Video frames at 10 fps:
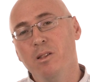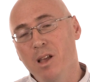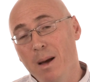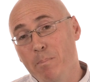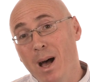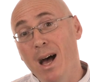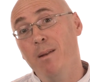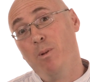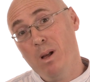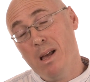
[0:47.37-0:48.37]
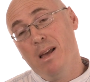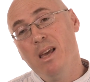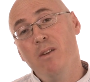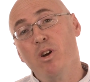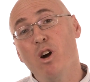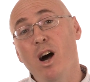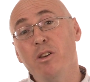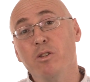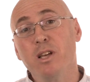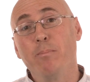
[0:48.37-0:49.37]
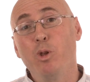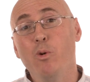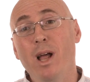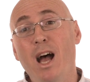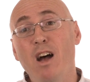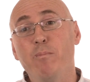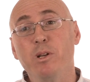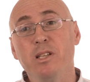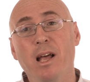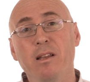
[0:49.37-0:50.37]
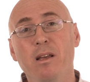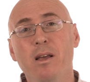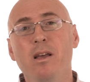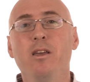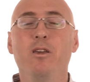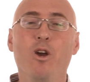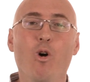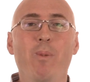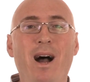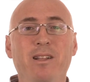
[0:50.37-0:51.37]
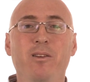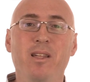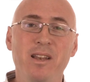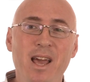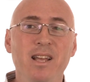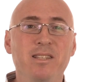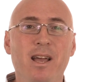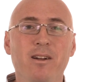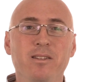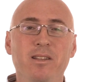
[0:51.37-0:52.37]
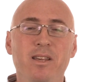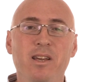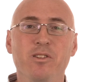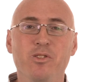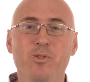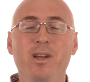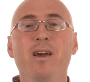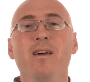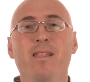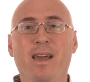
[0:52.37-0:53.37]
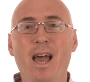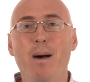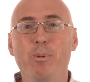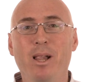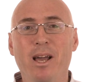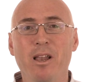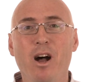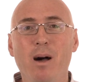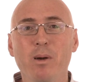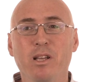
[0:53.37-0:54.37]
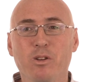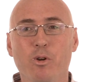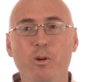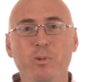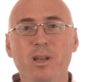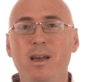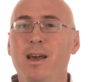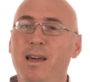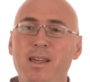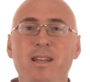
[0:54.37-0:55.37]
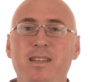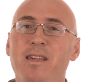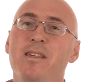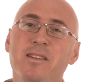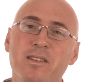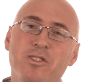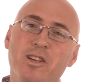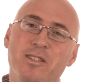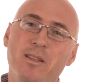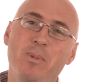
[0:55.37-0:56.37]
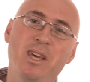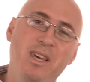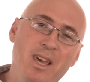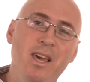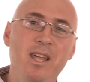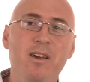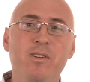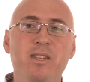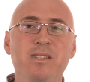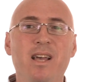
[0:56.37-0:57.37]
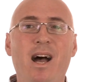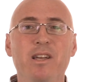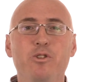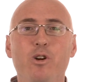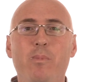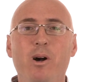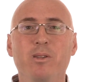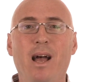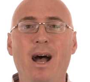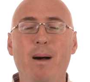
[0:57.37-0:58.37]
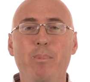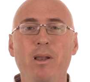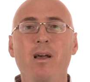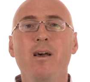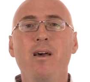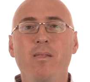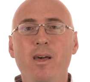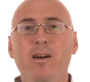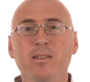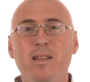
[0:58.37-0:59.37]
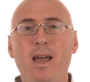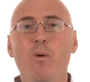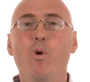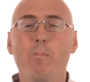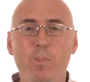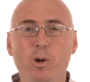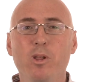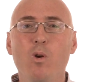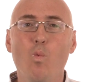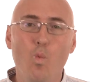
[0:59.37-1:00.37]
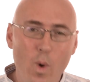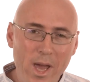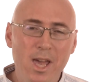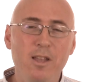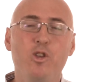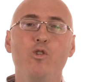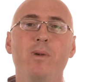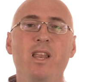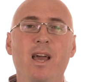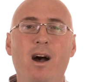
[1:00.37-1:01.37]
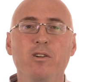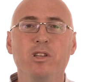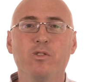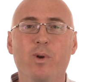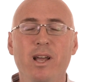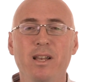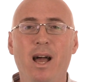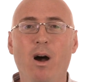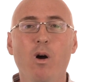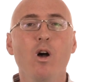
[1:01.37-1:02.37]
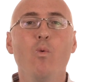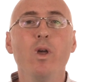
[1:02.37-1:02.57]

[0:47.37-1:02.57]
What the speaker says: Not bad. Even condos up 2.5%. You go back to the naysayers in the industry, the capital economics groups, and they say this is just the beginning of a disaster about to happen. They'll say we're building way too many houses right now.